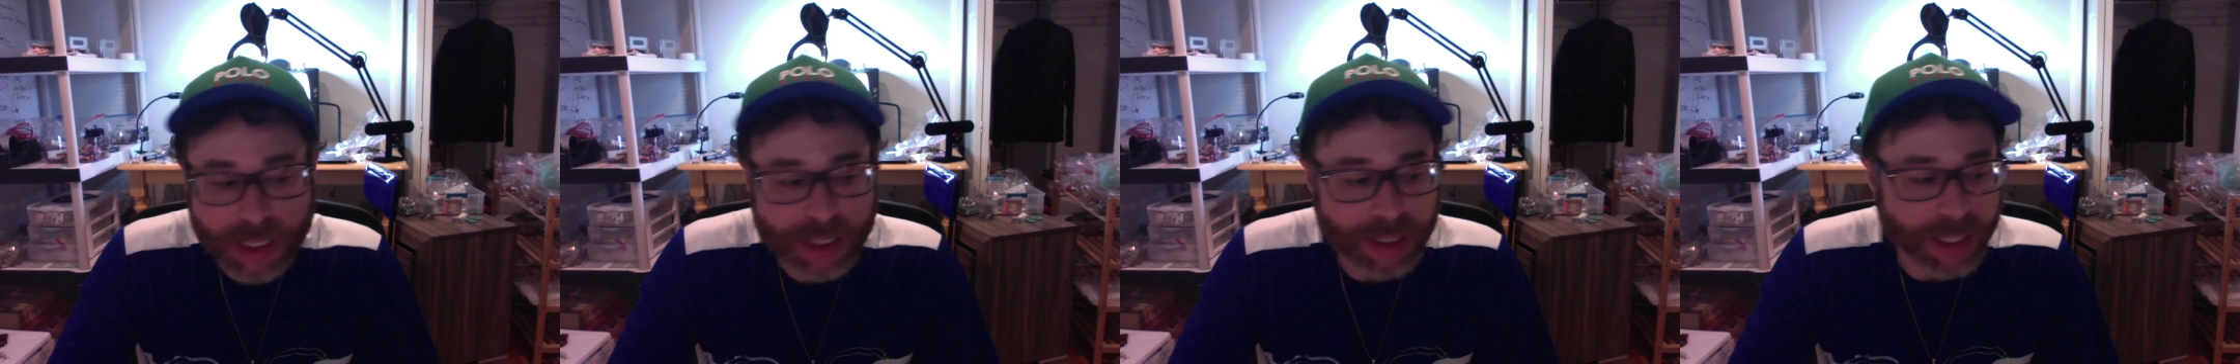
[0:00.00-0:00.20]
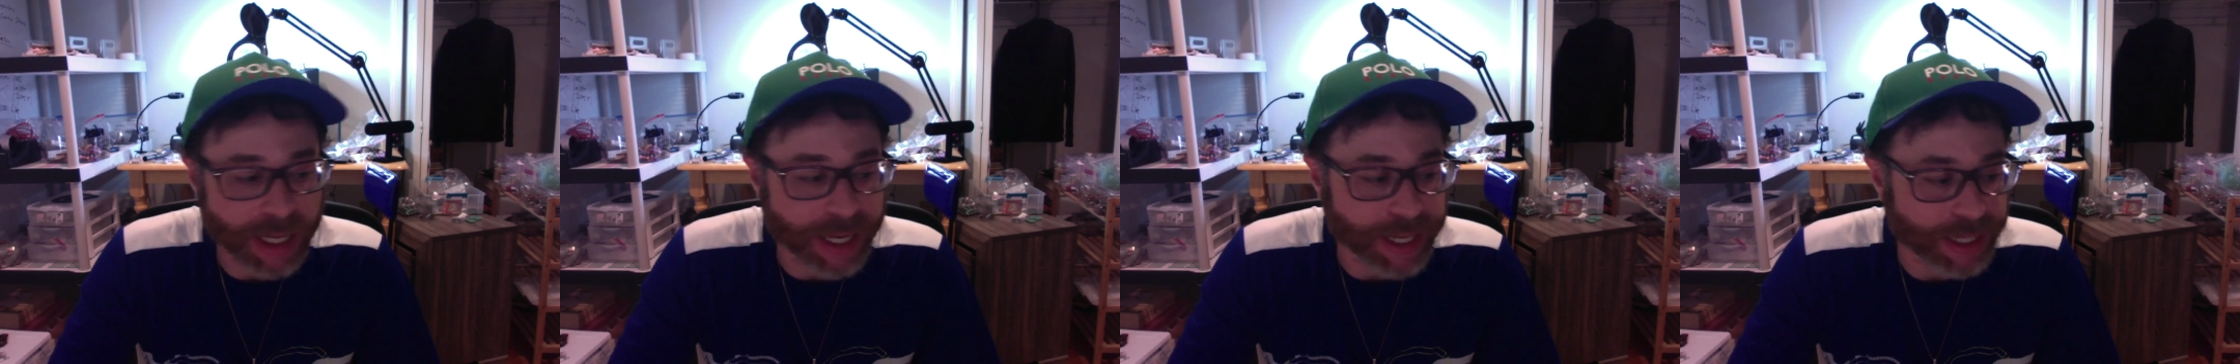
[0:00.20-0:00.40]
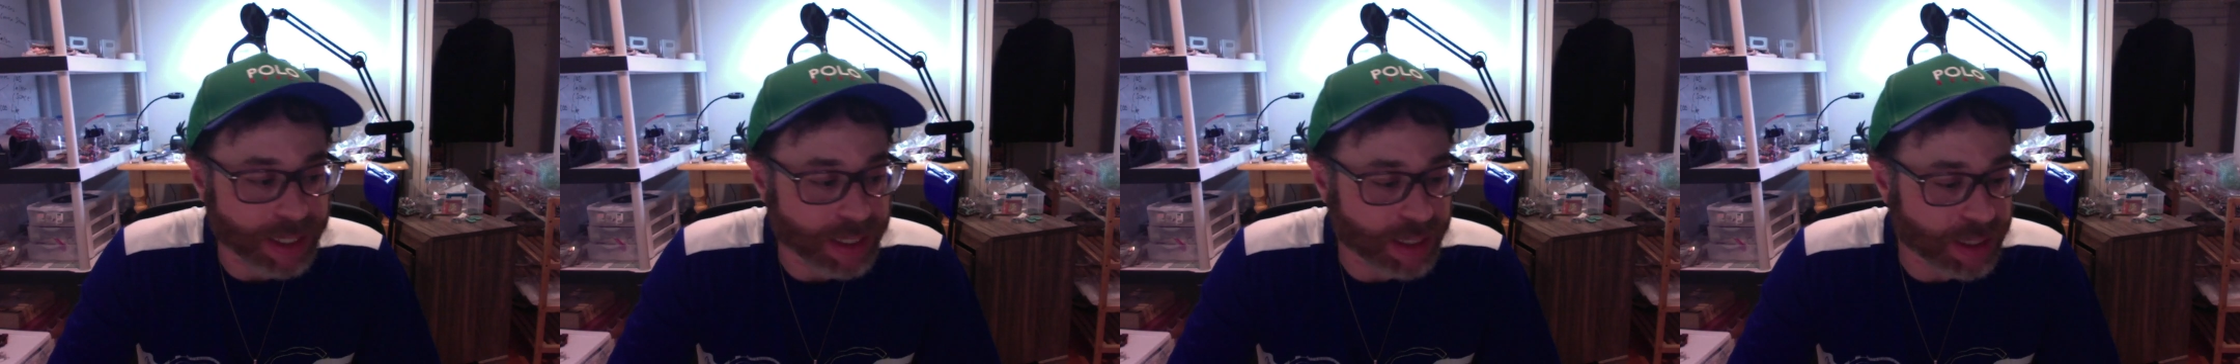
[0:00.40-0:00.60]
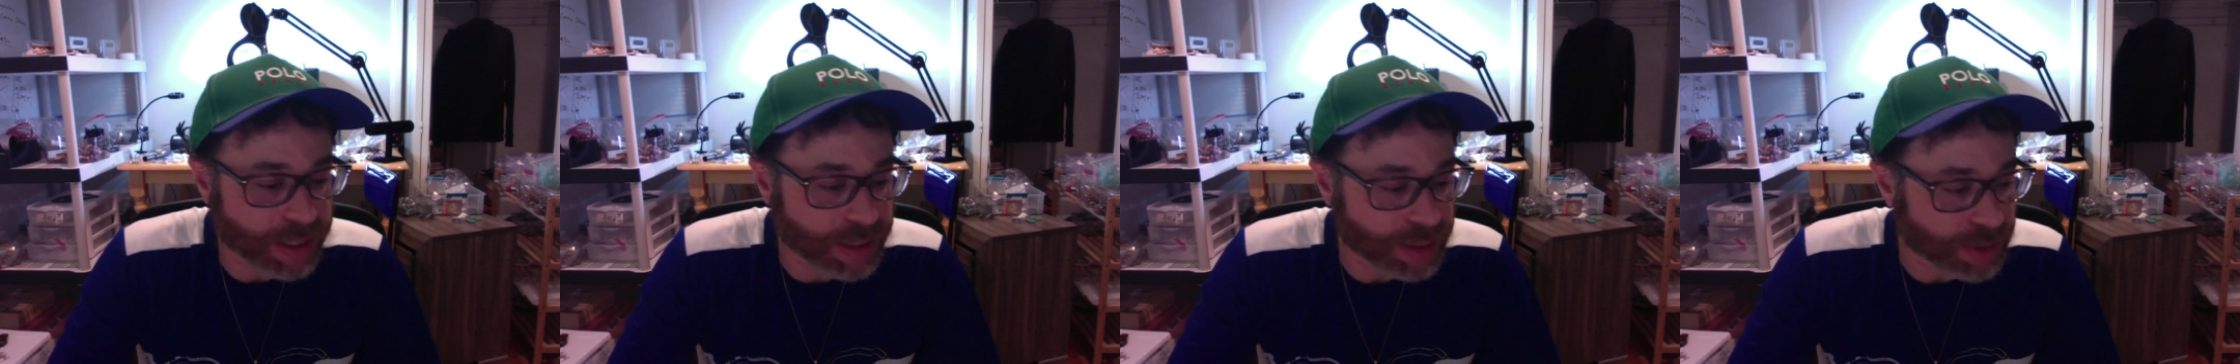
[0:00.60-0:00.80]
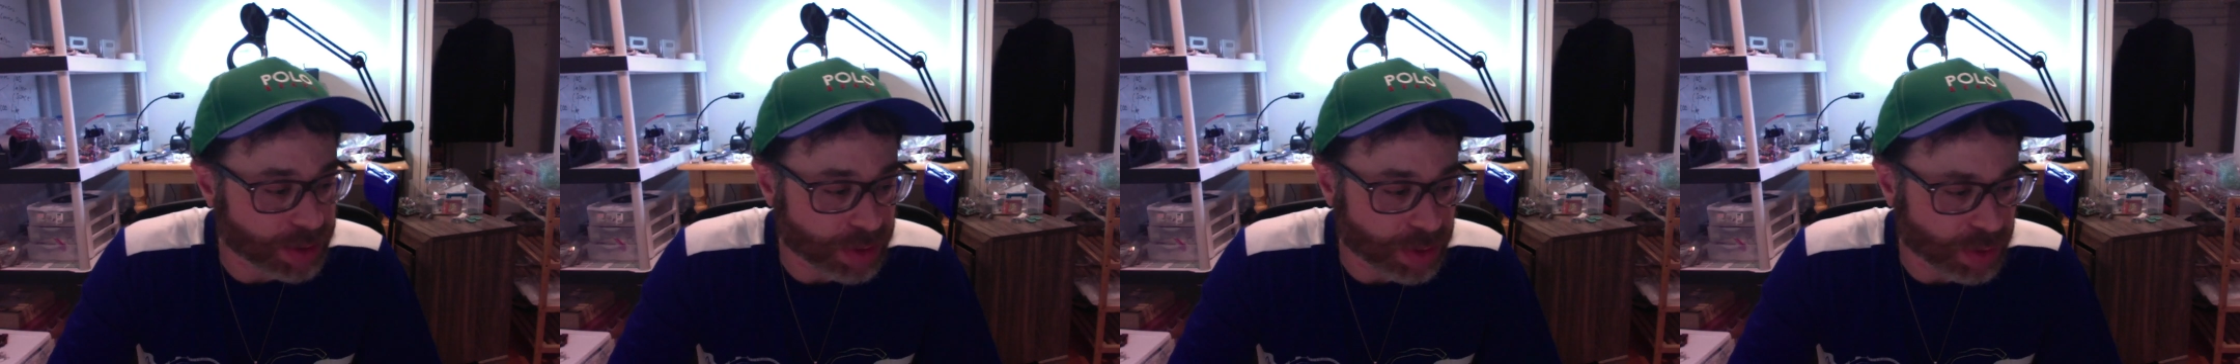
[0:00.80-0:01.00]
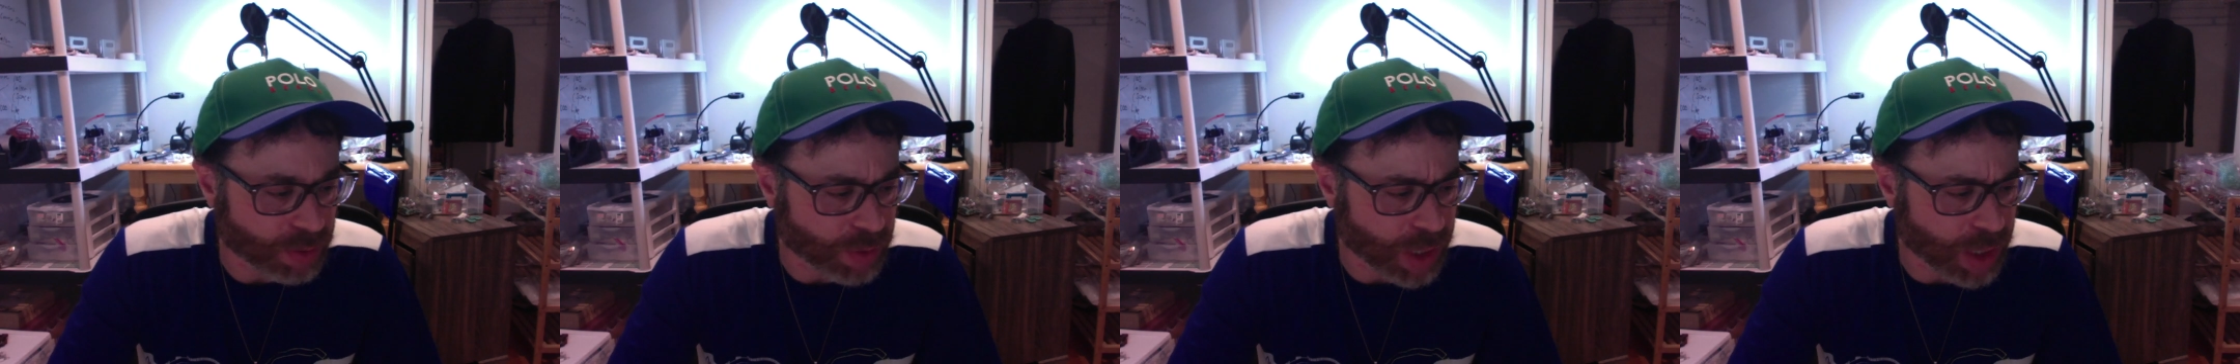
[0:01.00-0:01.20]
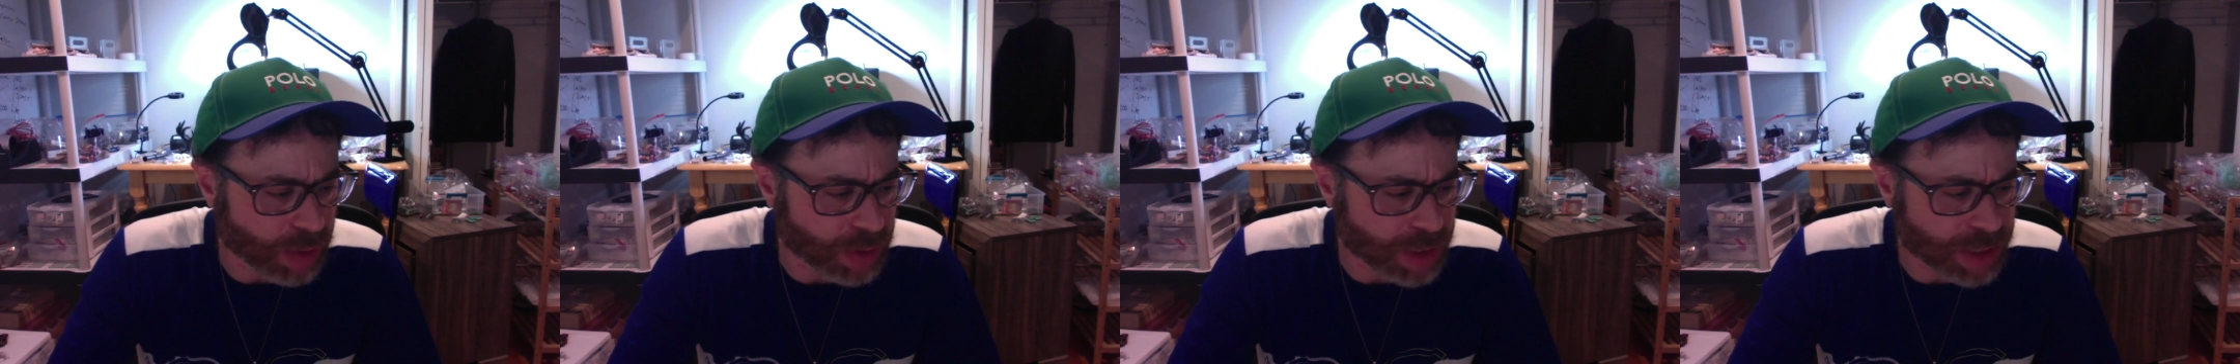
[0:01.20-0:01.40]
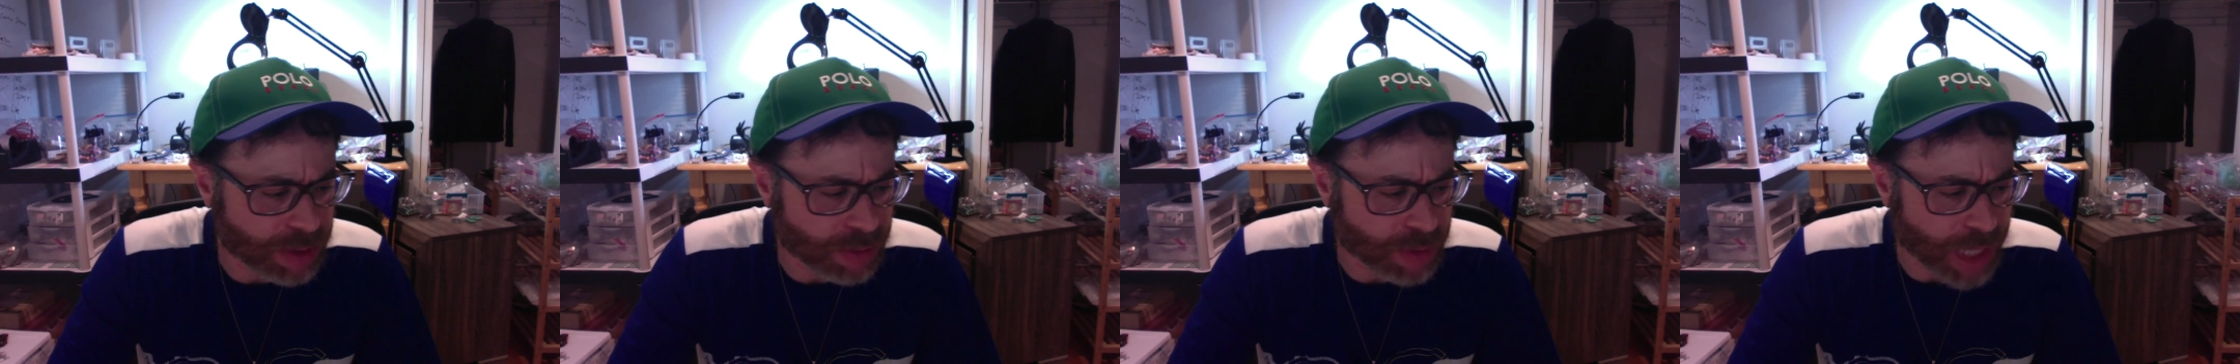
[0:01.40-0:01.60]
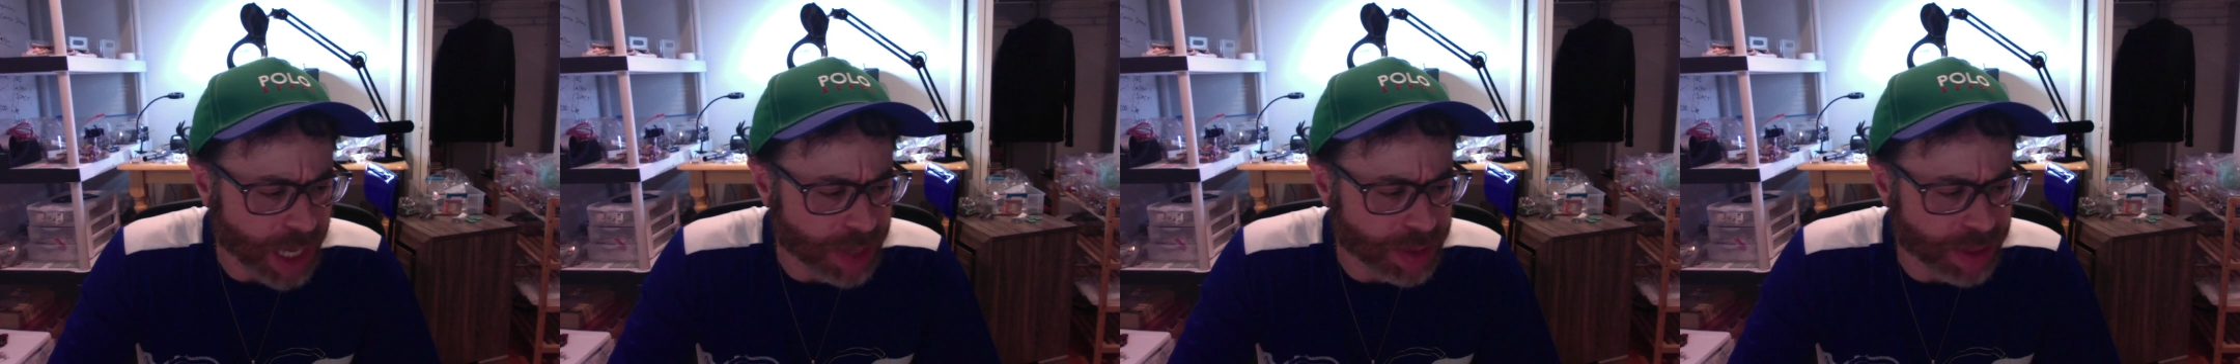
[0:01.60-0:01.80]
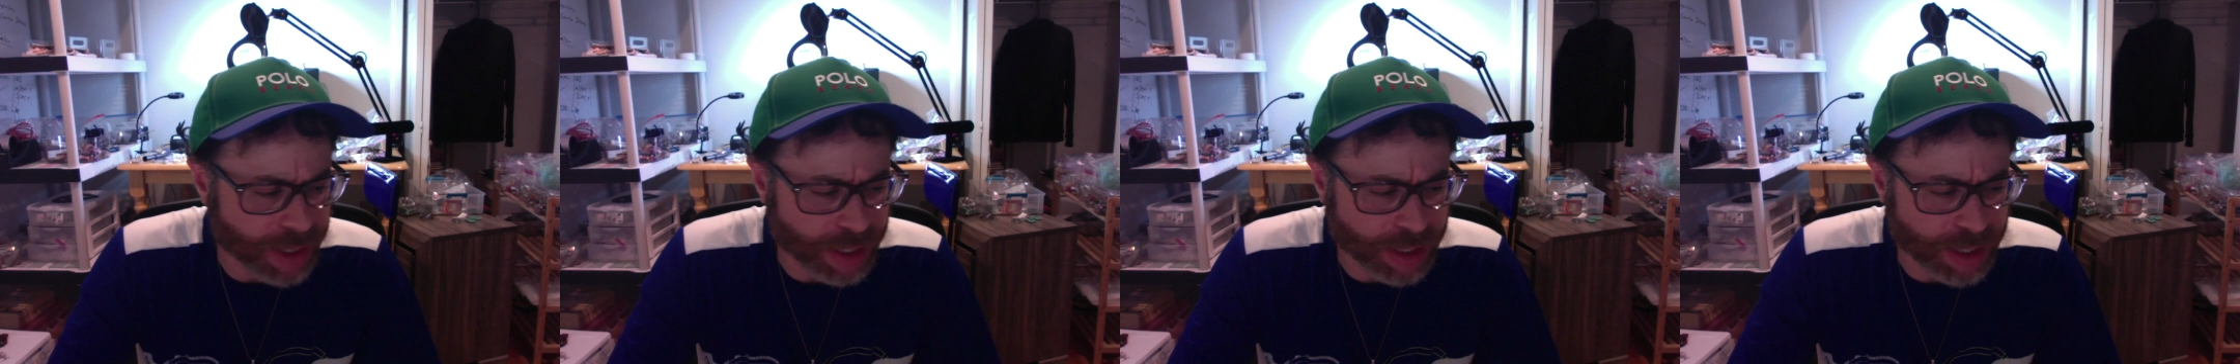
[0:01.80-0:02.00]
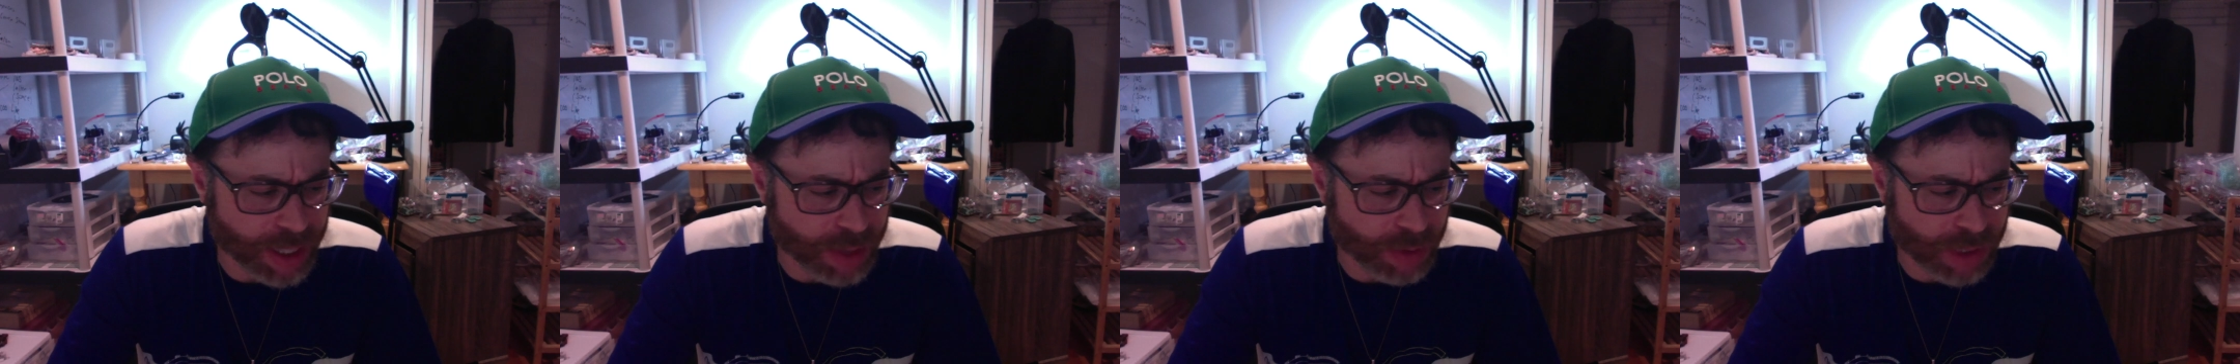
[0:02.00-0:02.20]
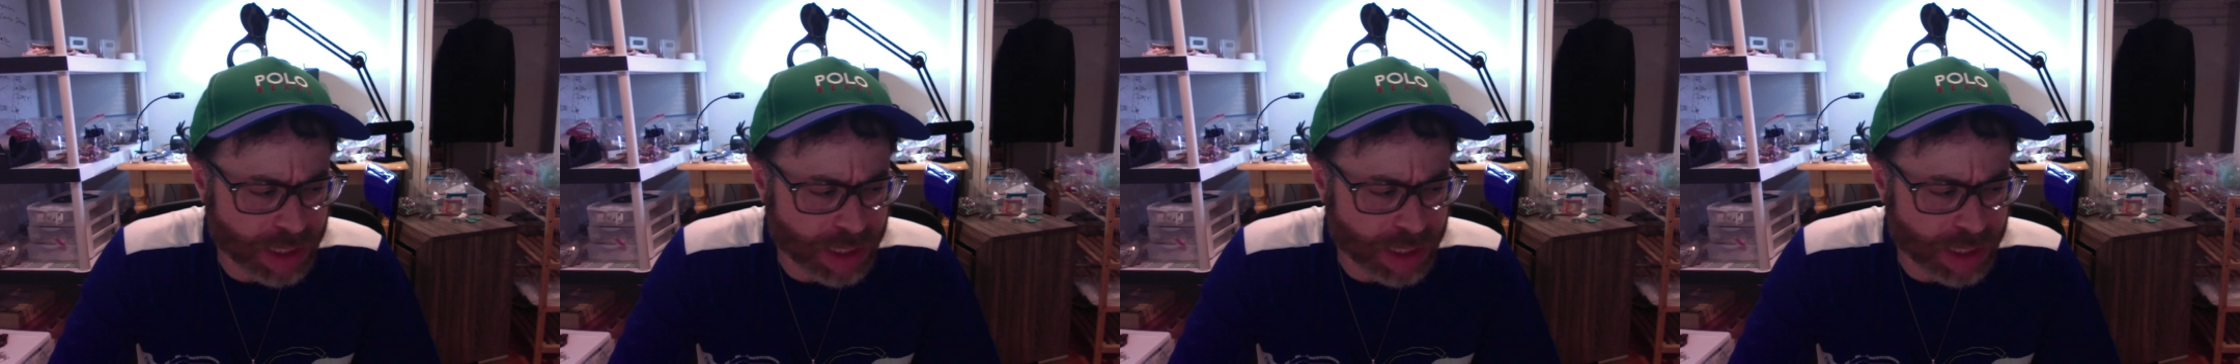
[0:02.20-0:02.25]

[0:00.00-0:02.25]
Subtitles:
Like, I think there